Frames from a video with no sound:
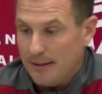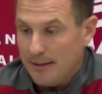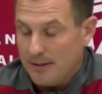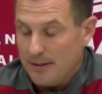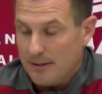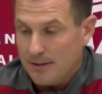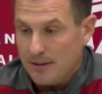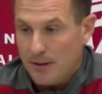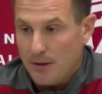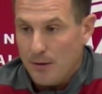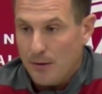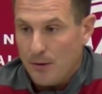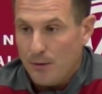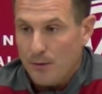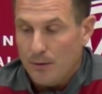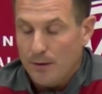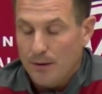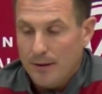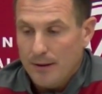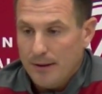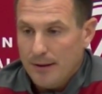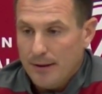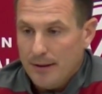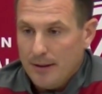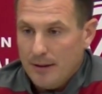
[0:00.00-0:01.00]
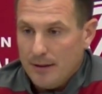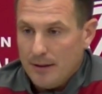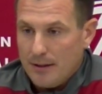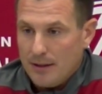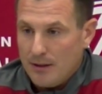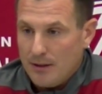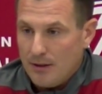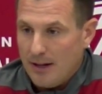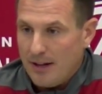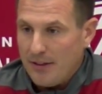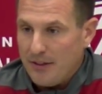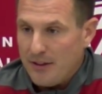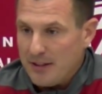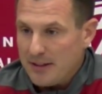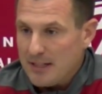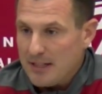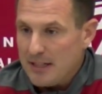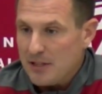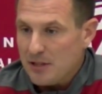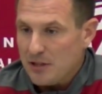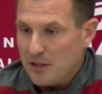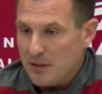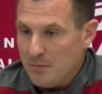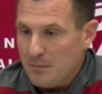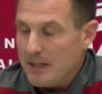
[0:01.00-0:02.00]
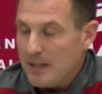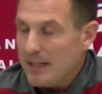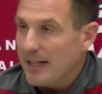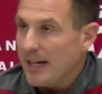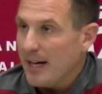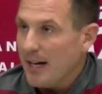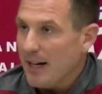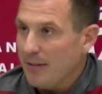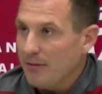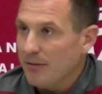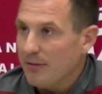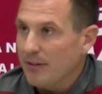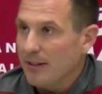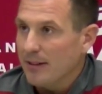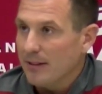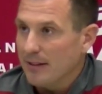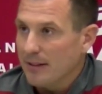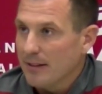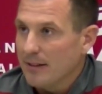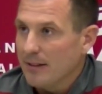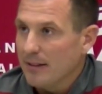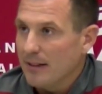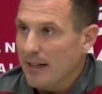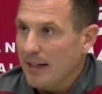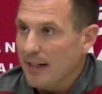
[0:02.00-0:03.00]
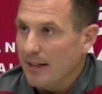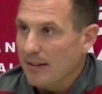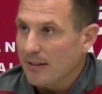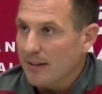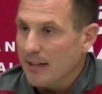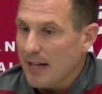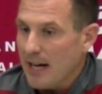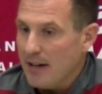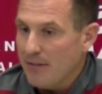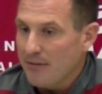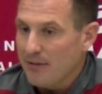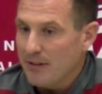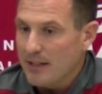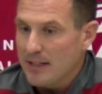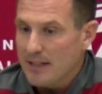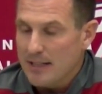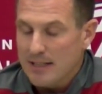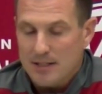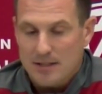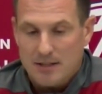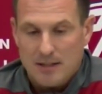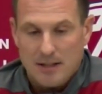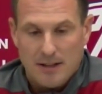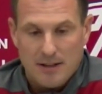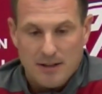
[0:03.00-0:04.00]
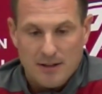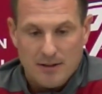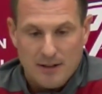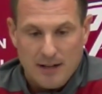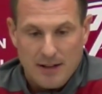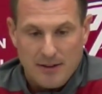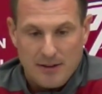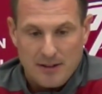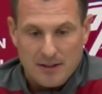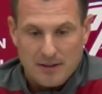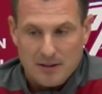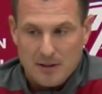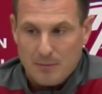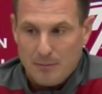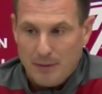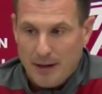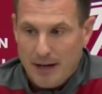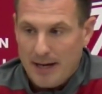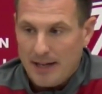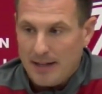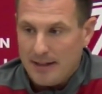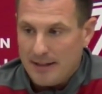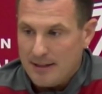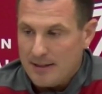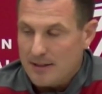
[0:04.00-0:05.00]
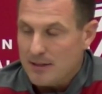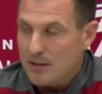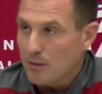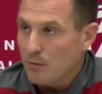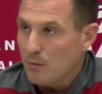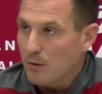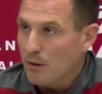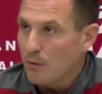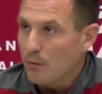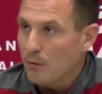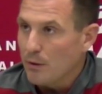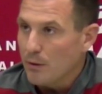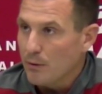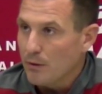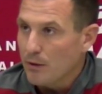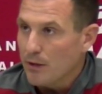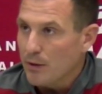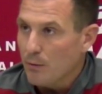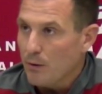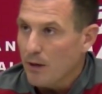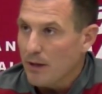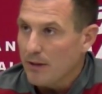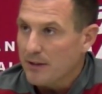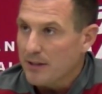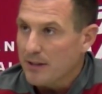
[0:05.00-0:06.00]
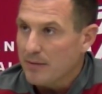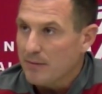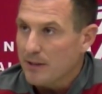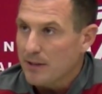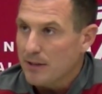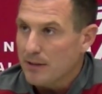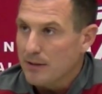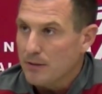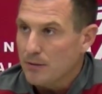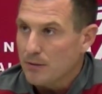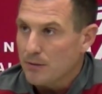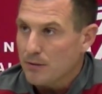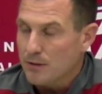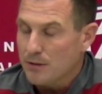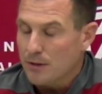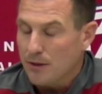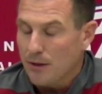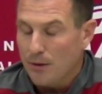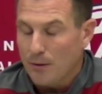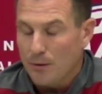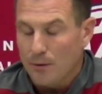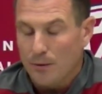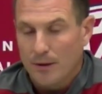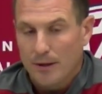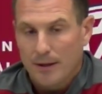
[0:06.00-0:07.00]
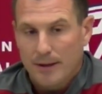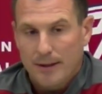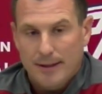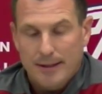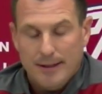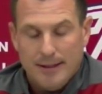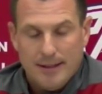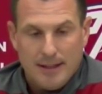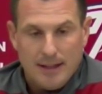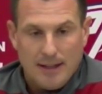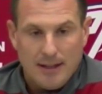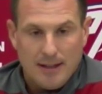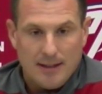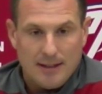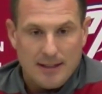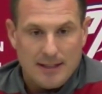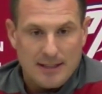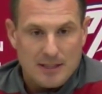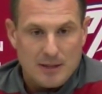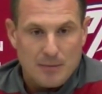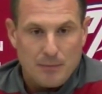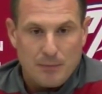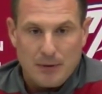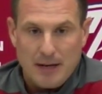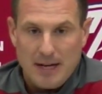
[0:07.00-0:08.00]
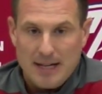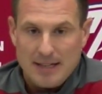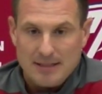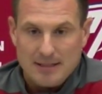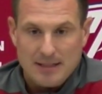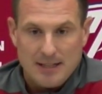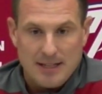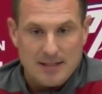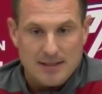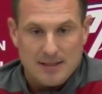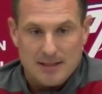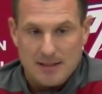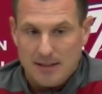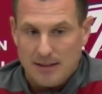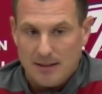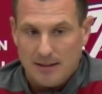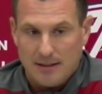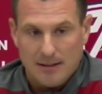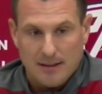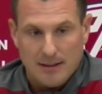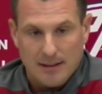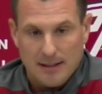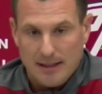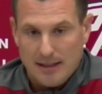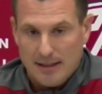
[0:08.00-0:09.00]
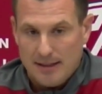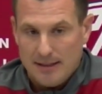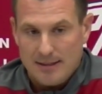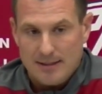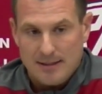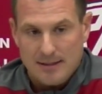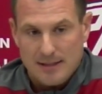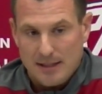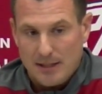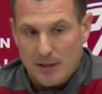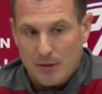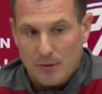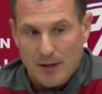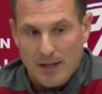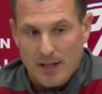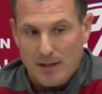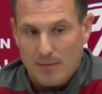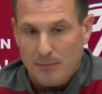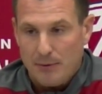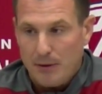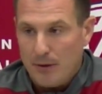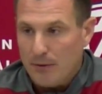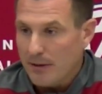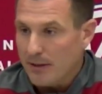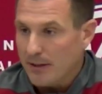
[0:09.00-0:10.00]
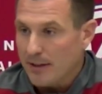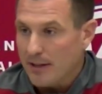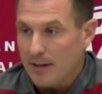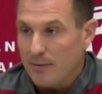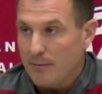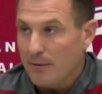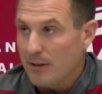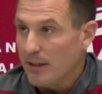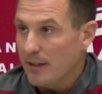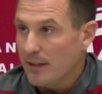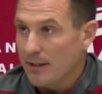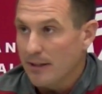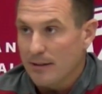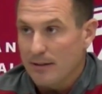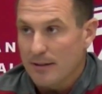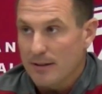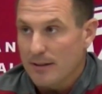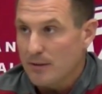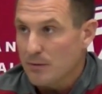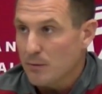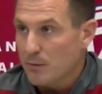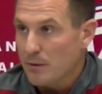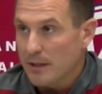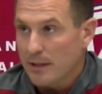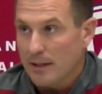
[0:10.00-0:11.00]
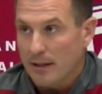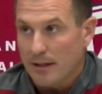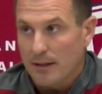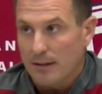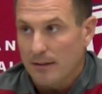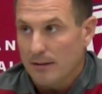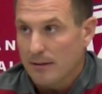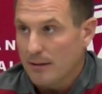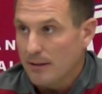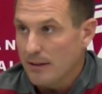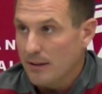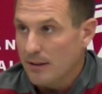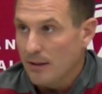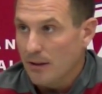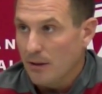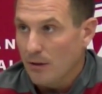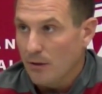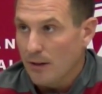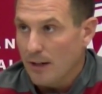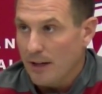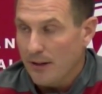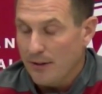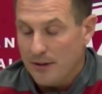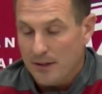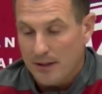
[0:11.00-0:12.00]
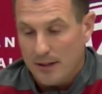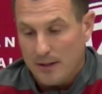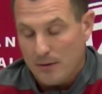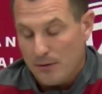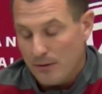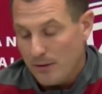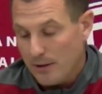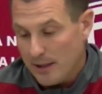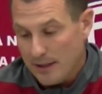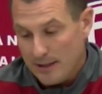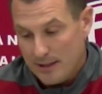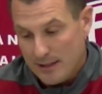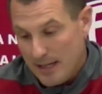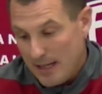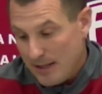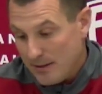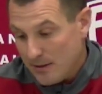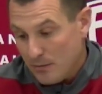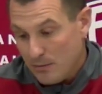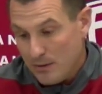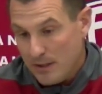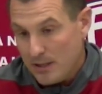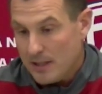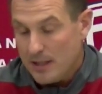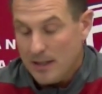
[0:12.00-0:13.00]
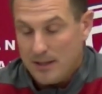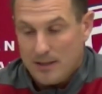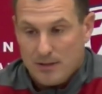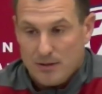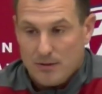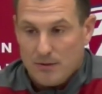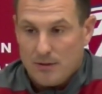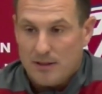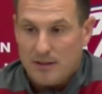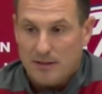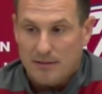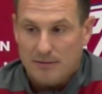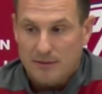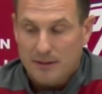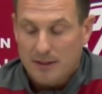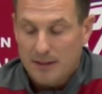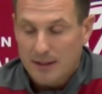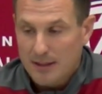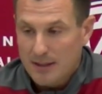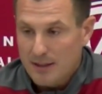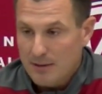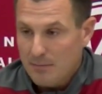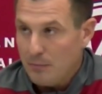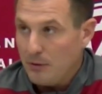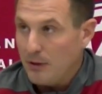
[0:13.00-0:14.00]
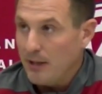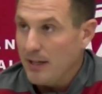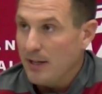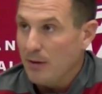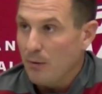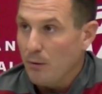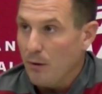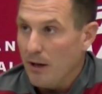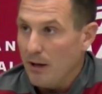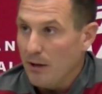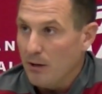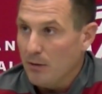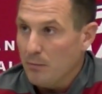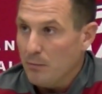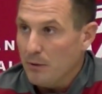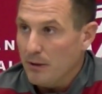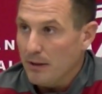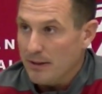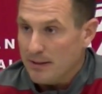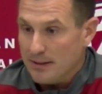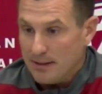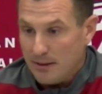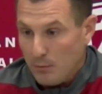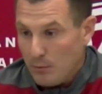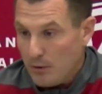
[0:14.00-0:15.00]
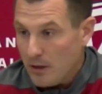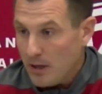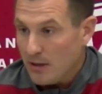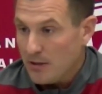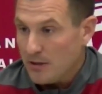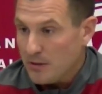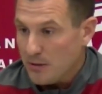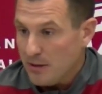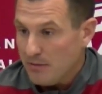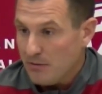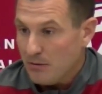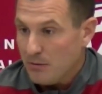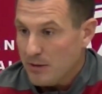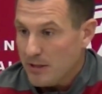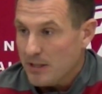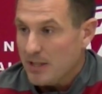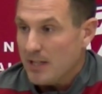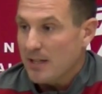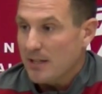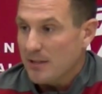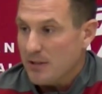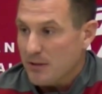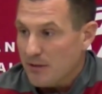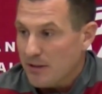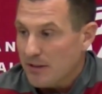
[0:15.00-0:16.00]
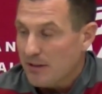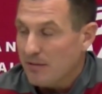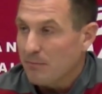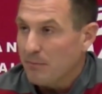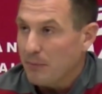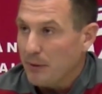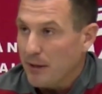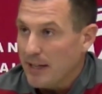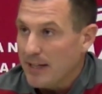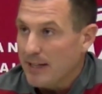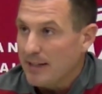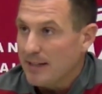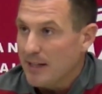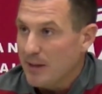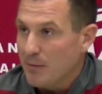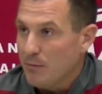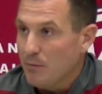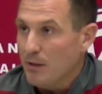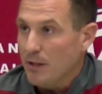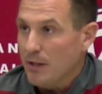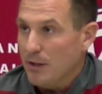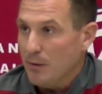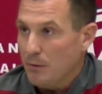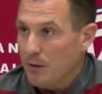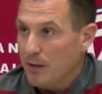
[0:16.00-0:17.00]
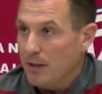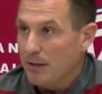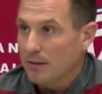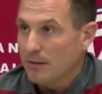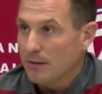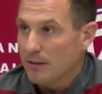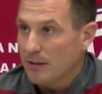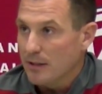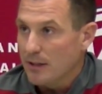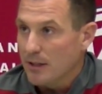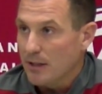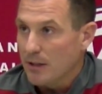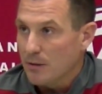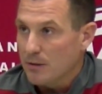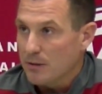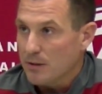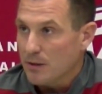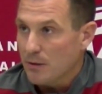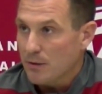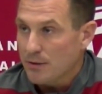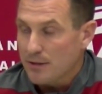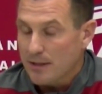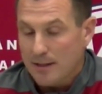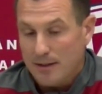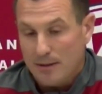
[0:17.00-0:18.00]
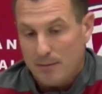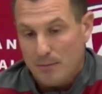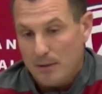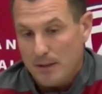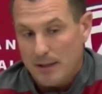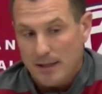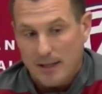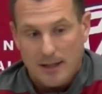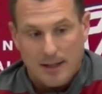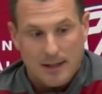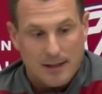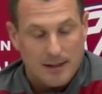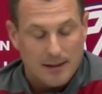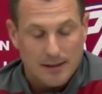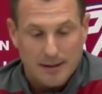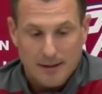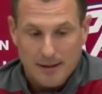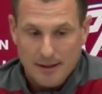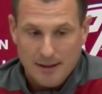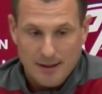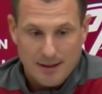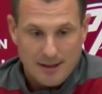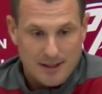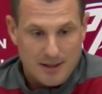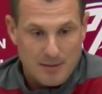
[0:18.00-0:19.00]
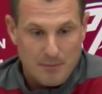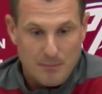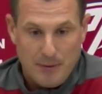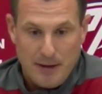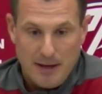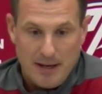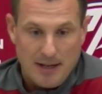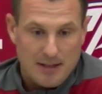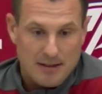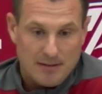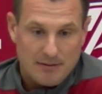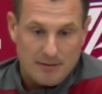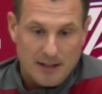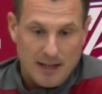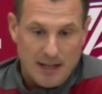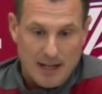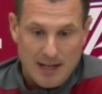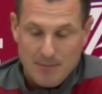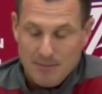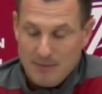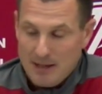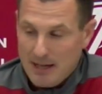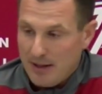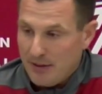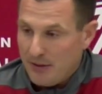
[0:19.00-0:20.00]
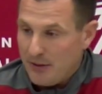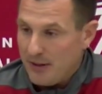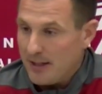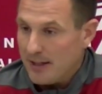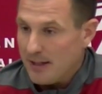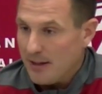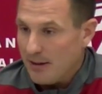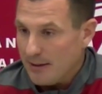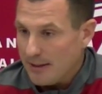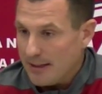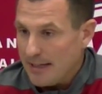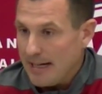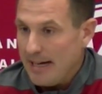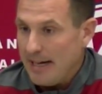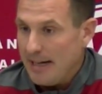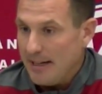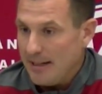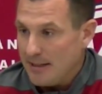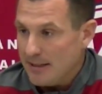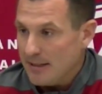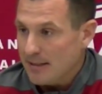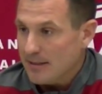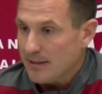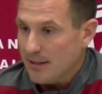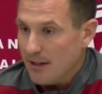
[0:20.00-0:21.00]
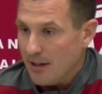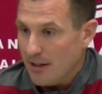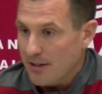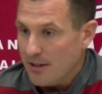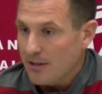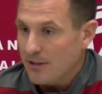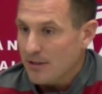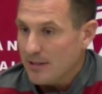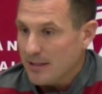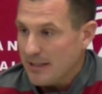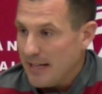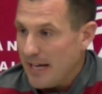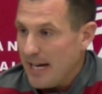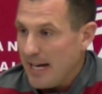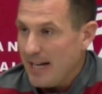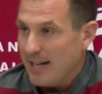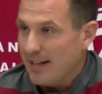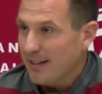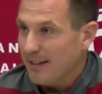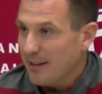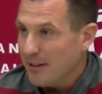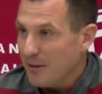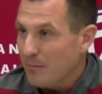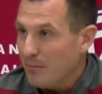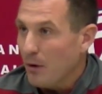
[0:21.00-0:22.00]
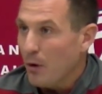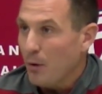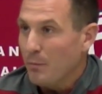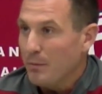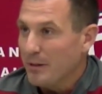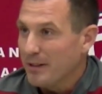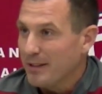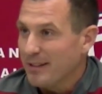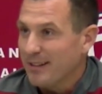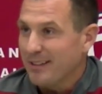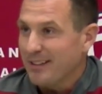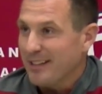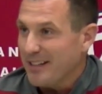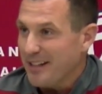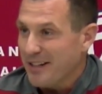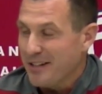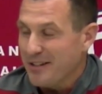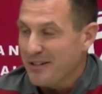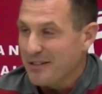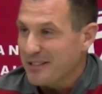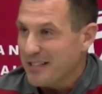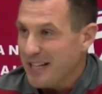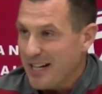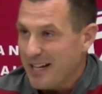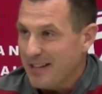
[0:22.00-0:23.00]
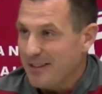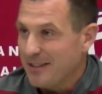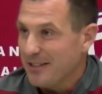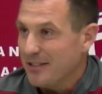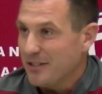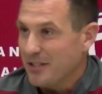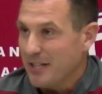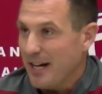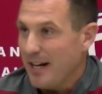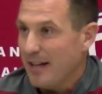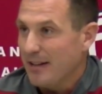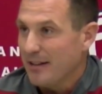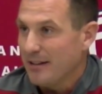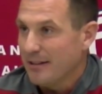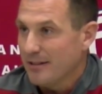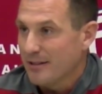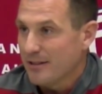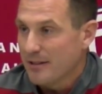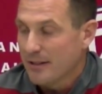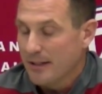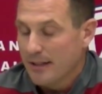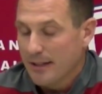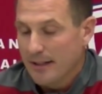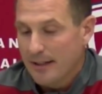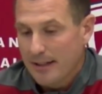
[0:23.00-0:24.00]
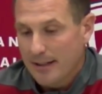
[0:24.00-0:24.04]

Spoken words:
So, you know, I think they should be confident, and they're confident in each other, and I think they're buying into what we really want them to do. So it's a process, and this is a great opponent coming in here this weekend. You know, and I think Oregon has a rich history of playing well, but we also have a rich history of playing them really well. You know, so it's going to be a competitive game that I think our guys understand the moment. They understand the challenge.